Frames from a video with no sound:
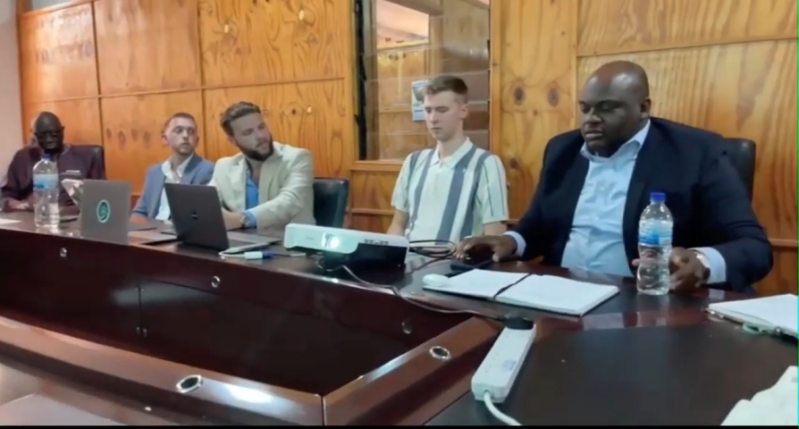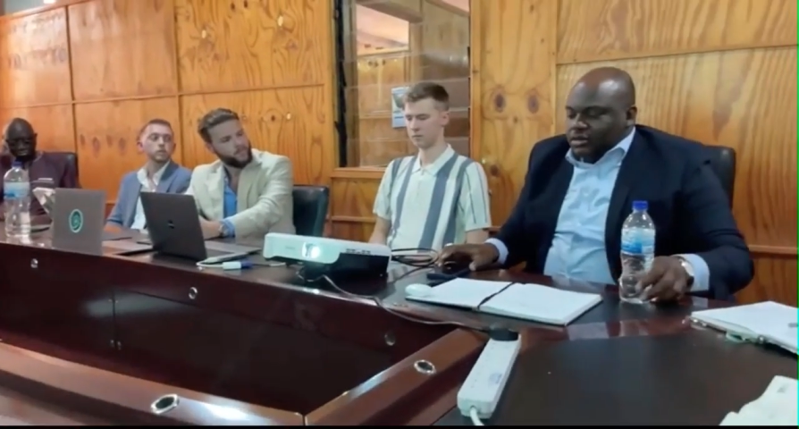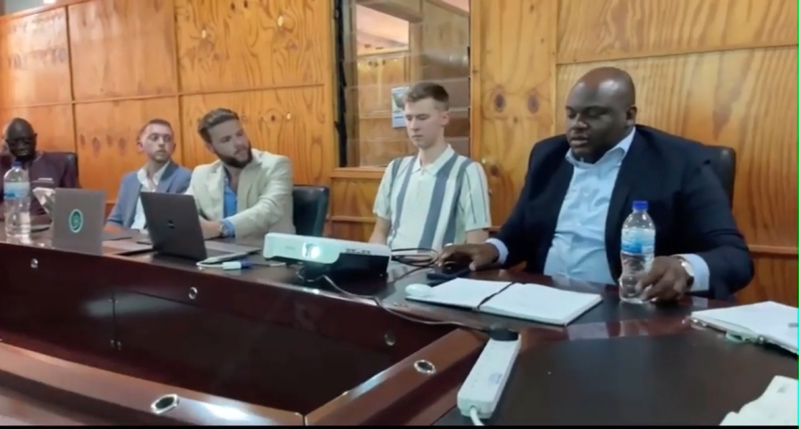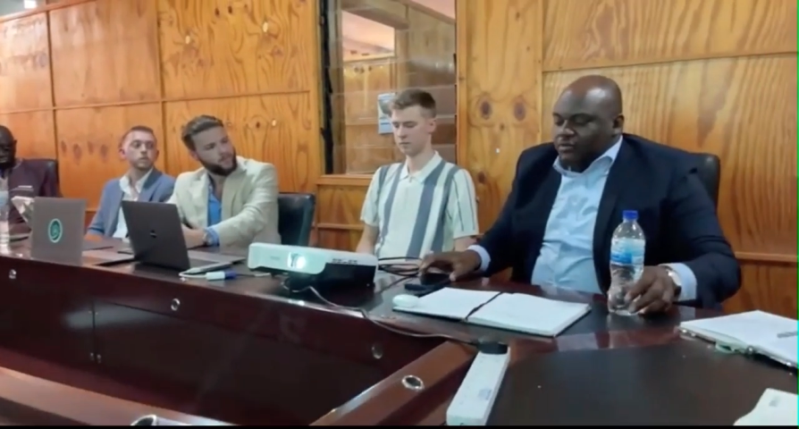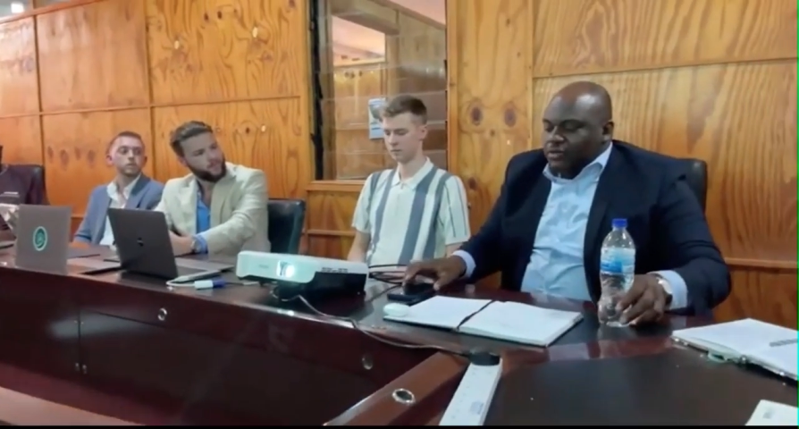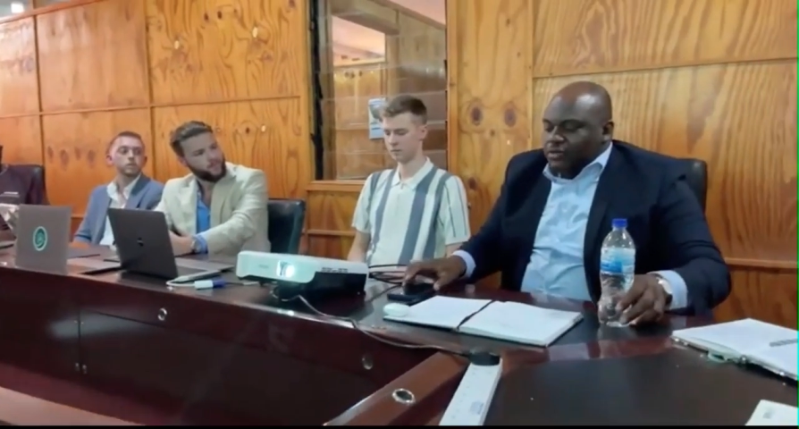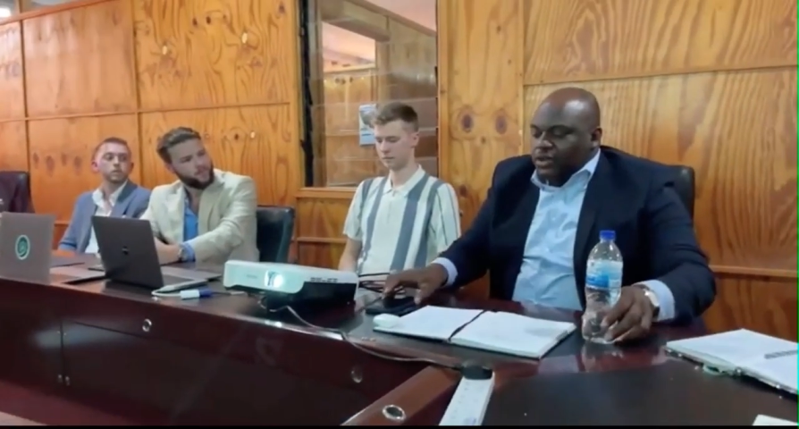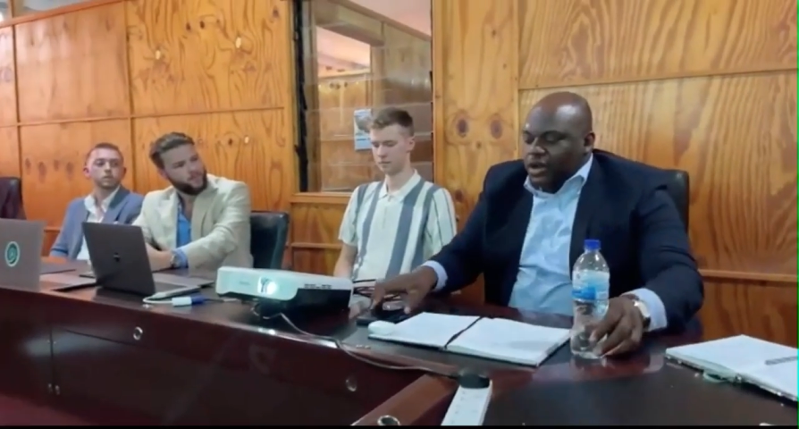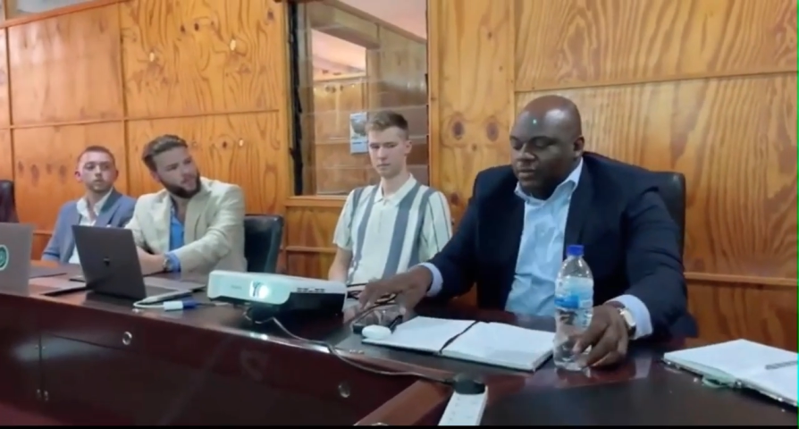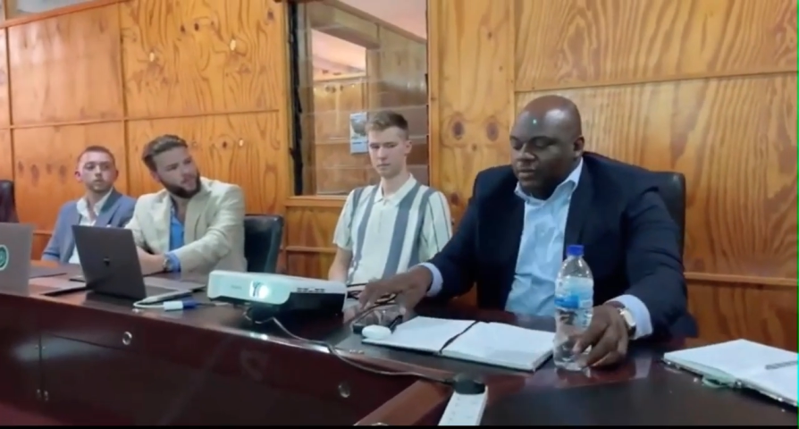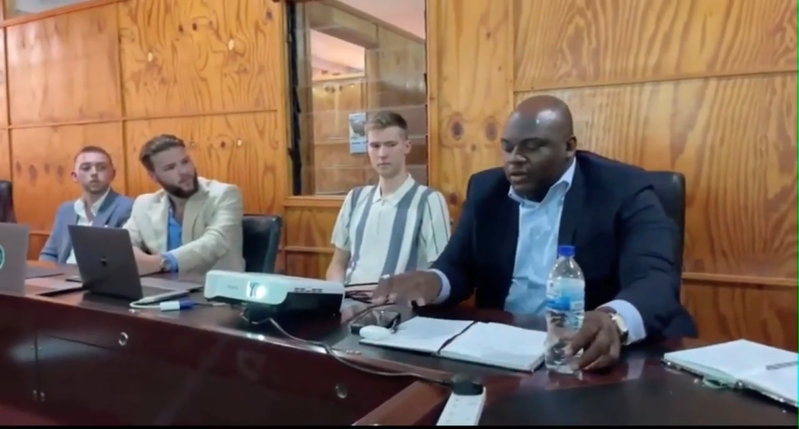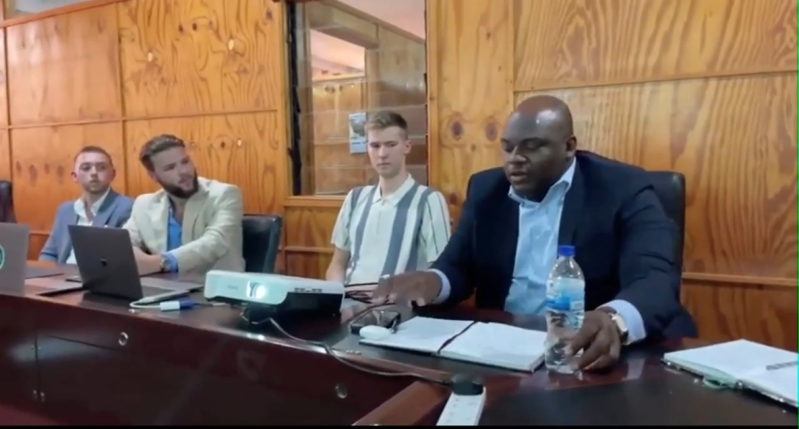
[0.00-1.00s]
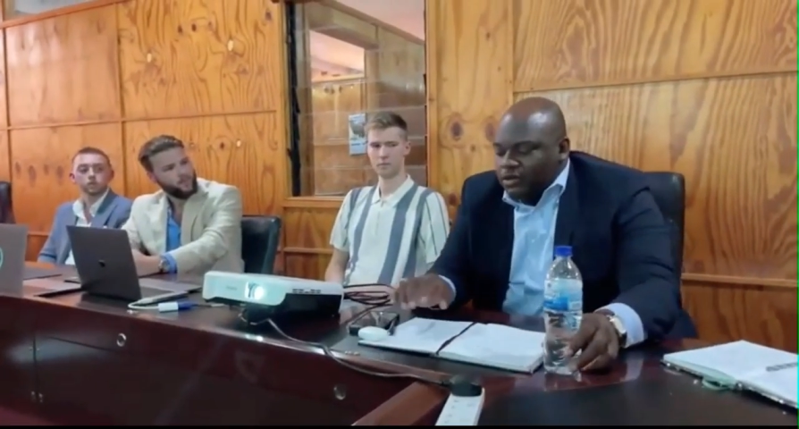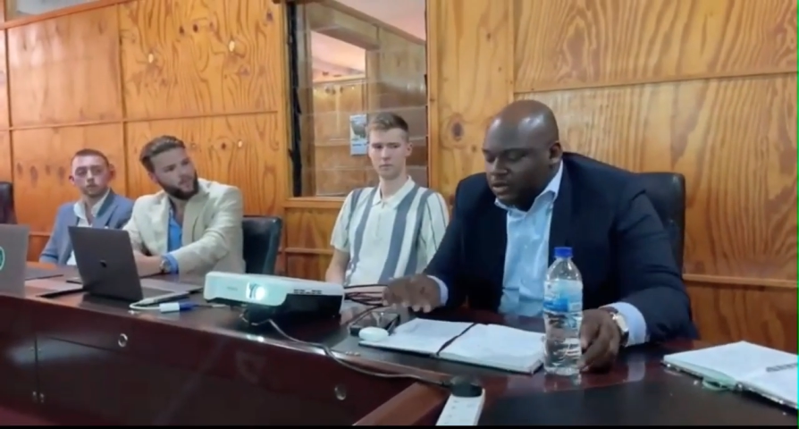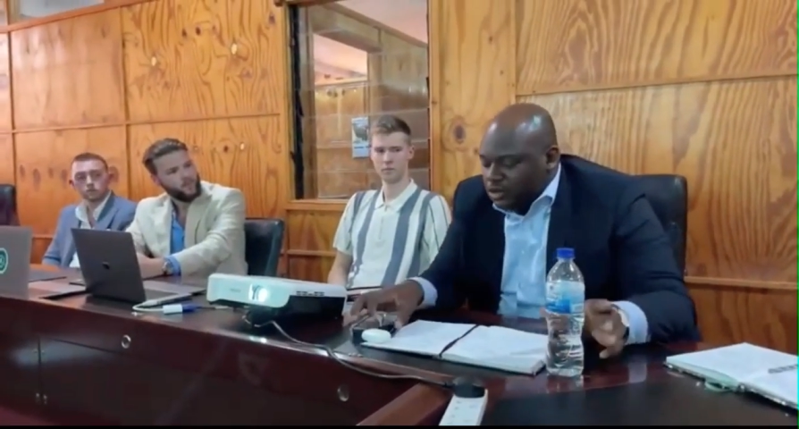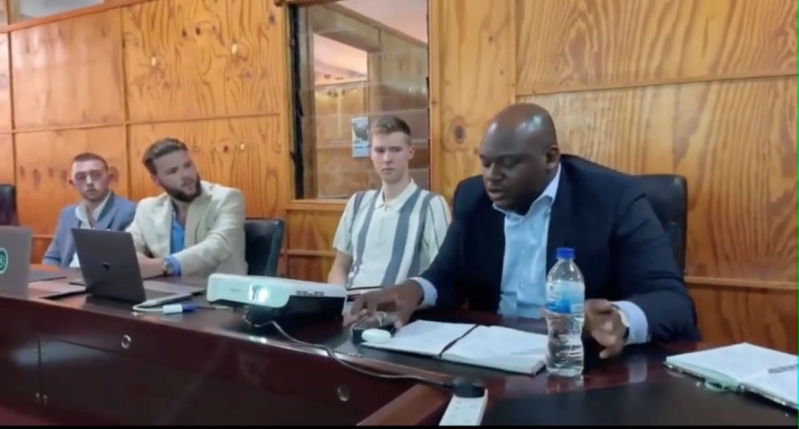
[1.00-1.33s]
a few different entities